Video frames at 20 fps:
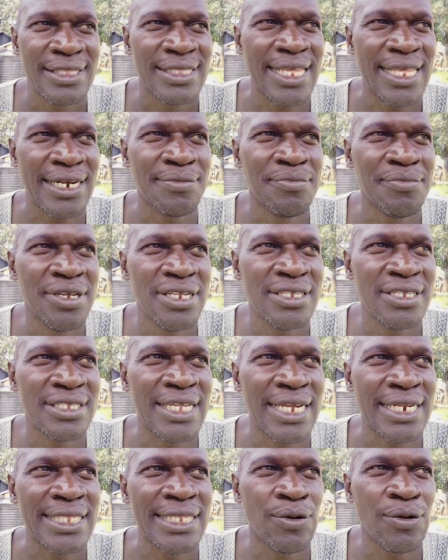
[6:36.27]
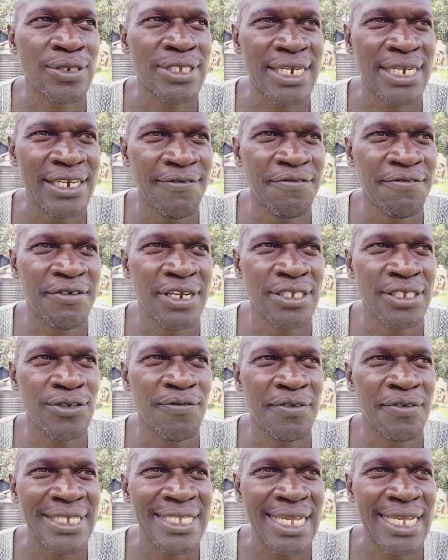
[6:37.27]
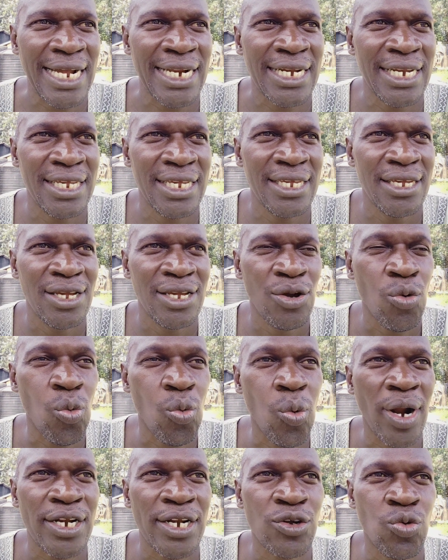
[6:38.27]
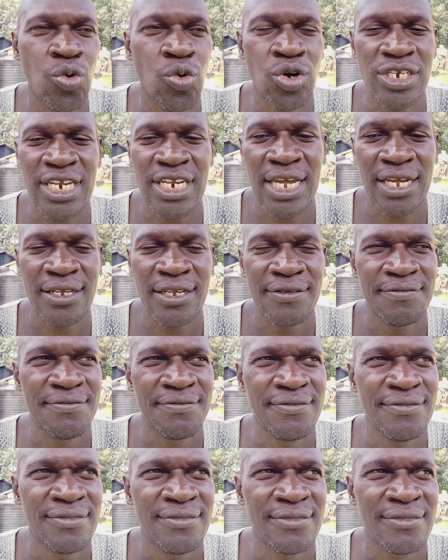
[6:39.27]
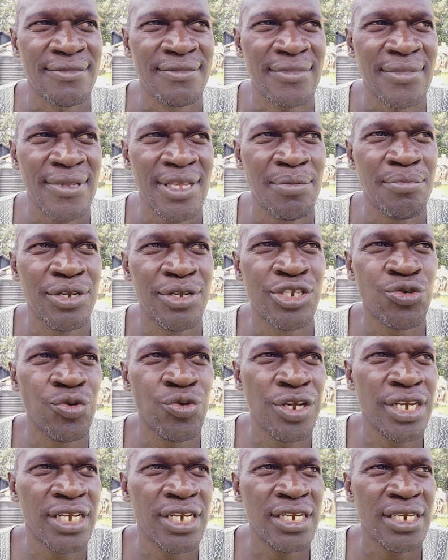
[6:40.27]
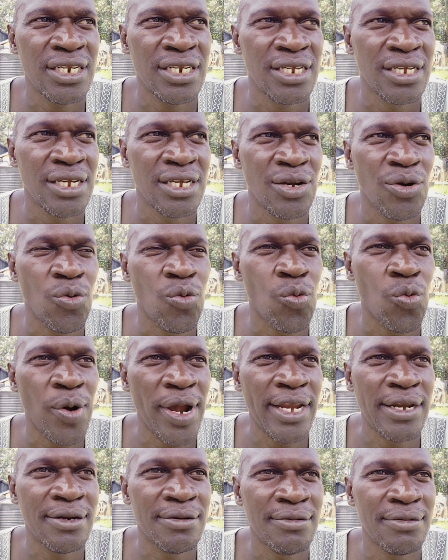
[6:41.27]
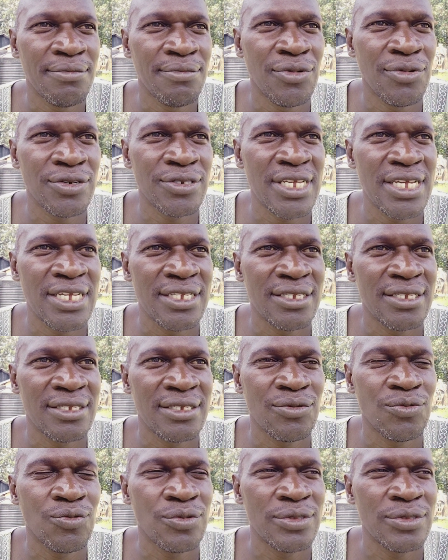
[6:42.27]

That means that there was a difference of exactly 1/4 between when Moses